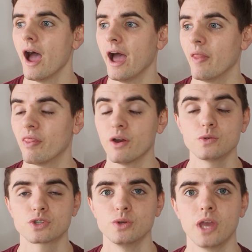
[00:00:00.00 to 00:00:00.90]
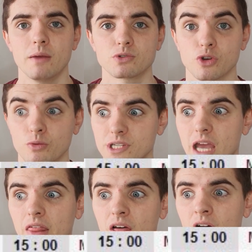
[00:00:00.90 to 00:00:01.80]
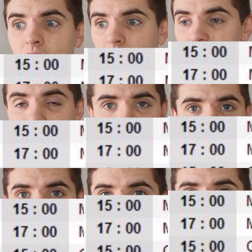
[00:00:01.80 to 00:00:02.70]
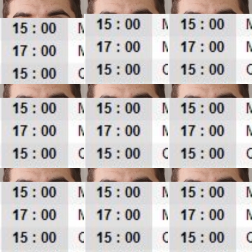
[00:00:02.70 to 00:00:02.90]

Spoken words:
and those 2 games grouped together, there's a huge